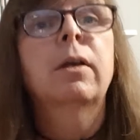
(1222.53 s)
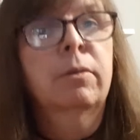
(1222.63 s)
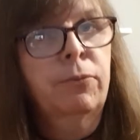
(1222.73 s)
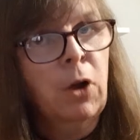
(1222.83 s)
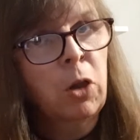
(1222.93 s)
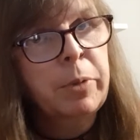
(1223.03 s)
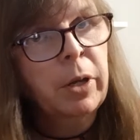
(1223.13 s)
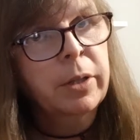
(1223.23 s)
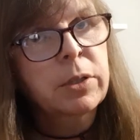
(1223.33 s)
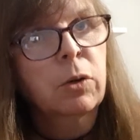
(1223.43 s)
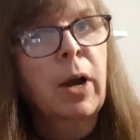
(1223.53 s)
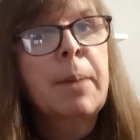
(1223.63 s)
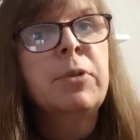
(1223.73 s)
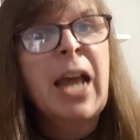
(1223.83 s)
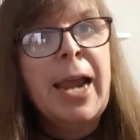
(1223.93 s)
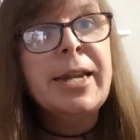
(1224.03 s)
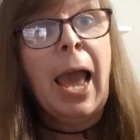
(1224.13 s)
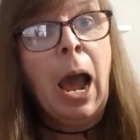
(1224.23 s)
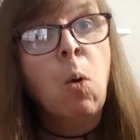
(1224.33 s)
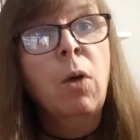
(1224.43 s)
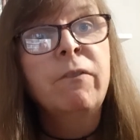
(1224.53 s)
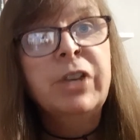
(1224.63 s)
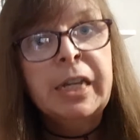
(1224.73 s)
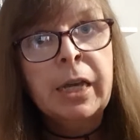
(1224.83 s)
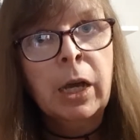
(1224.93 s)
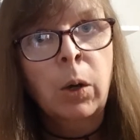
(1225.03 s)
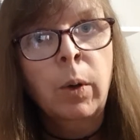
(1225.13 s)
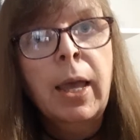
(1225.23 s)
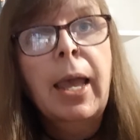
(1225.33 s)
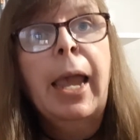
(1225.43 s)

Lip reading: follow me on Instagram, Night Owl Video,